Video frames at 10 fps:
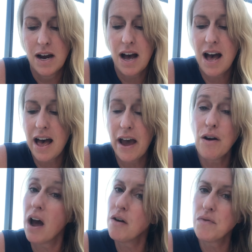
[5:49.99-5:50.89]

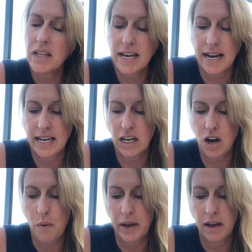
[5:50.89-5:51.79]
I really got to get
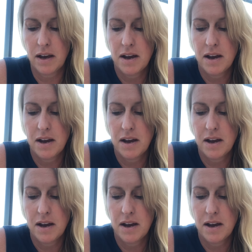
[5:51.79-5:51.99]
going."